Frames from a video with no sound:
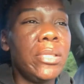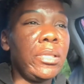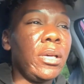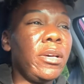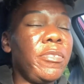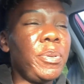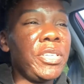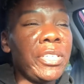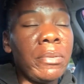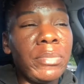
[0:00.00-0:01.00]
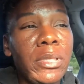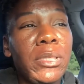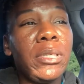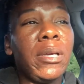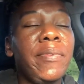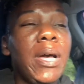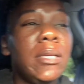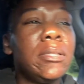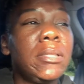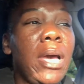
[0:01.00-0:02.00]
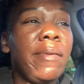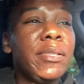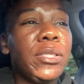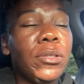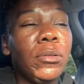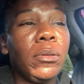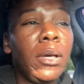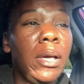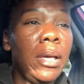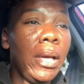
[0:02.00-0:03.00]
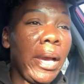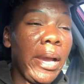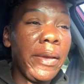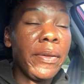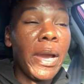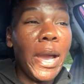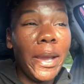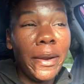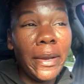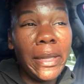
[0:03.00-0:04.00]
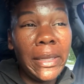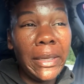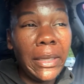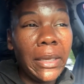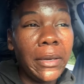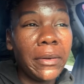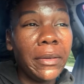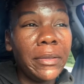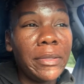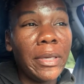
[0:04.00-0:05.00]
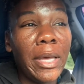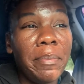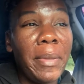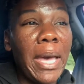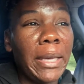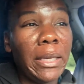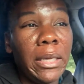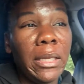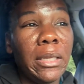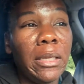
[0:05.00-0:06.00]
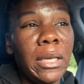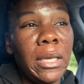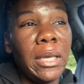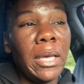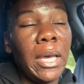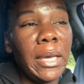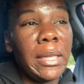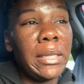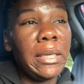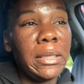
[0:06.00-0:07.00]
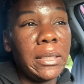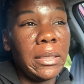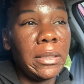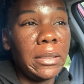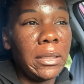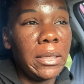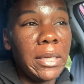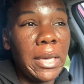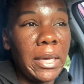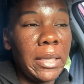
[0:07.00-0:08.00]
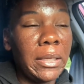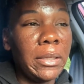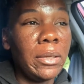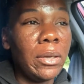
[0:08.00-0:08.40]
So if push comes to shove, I'll just have to either hire a cleaning crew to come back in and clean it again.